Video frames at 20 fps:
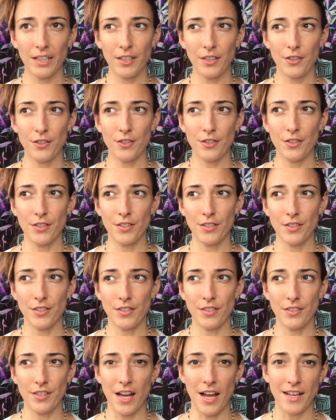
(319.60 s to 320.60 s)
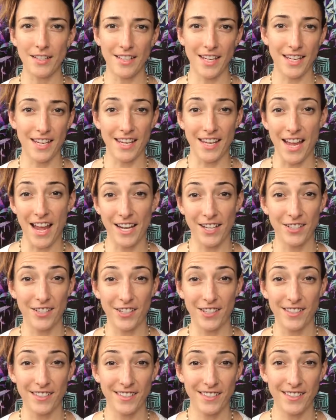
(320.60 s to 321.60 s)
you're just not taking
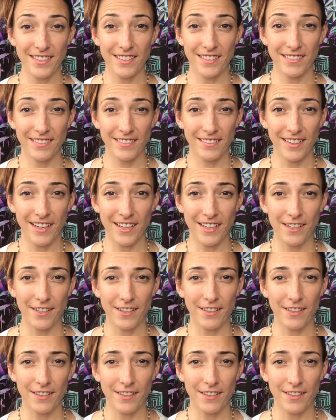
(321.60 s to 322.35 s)
actions, right?